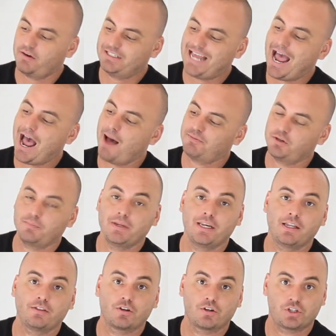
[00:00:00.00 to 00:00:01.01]
Tapped
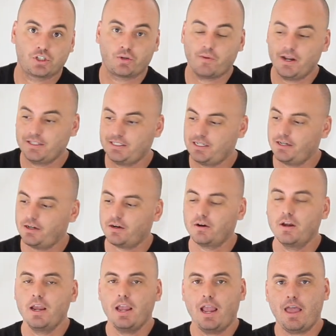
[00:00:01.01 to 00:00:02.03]
meaning there's threads here.
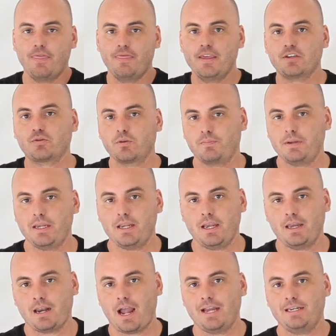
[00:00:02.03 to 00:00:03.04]
And this would be
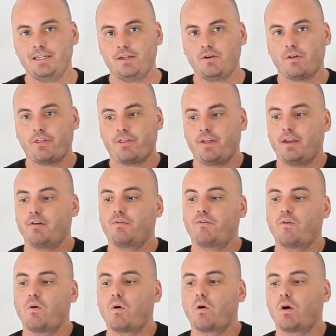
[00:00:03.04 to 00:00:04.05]
an ideal thing
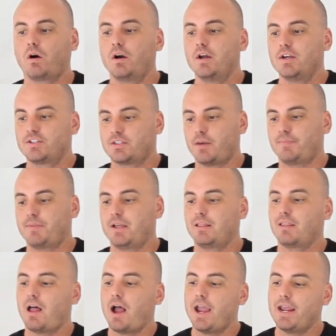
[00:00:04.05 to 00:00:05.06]
for
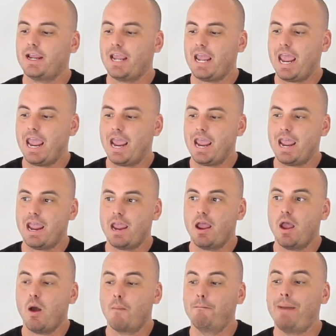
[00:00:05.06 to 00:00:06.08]
something like a
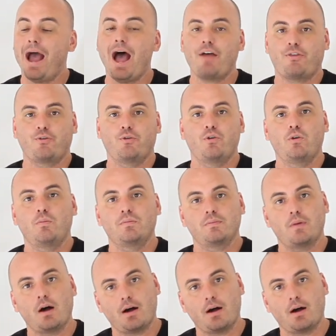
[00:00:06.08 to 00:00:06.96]
bathroom